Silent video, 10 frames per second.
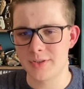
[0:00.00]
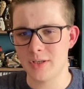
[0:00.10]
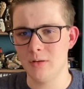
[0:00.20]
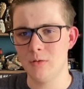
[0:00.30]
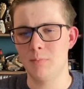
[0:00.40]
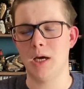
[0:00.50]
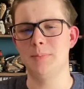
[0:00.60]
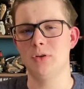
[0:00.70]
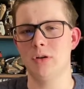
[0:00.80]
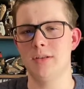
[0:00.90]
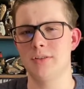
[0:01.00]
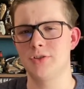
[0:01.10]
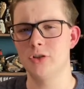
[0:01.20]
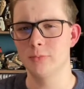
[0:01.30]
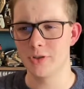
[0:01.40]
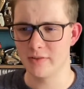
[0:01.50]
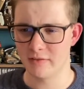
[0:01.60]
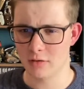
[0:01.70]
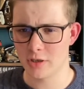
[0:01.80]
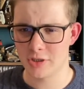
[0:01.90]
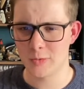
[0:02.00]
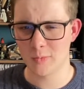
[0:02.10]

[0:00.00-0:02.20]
to, but I'm not in too much of a rush.